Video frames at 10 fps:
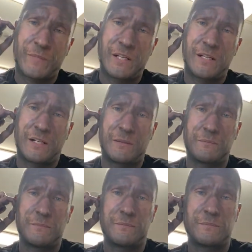
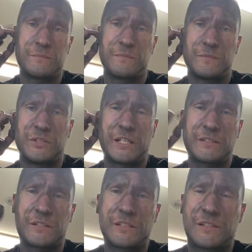John
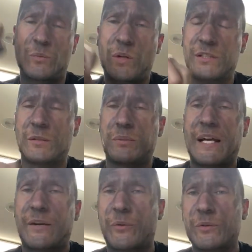says, then what is the
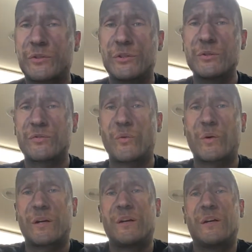Black Rouge used
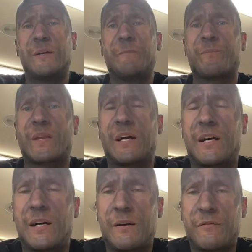for?
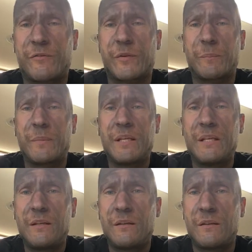For
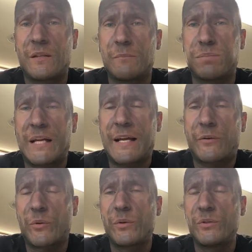me, the
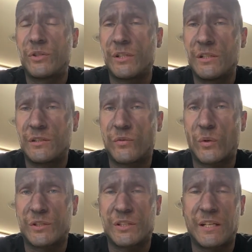Black Rouge is
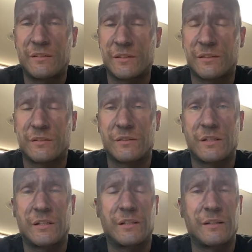for stainless.
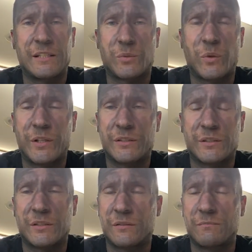That's where
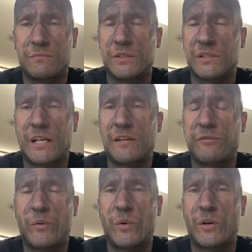it's designed
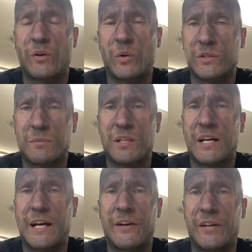for. It holds up to
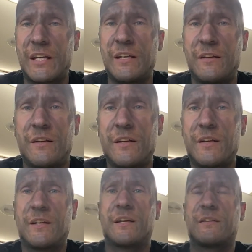the higher heat.
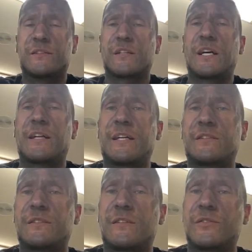It does a lot of that
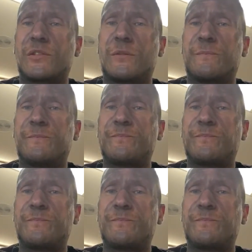stuff. So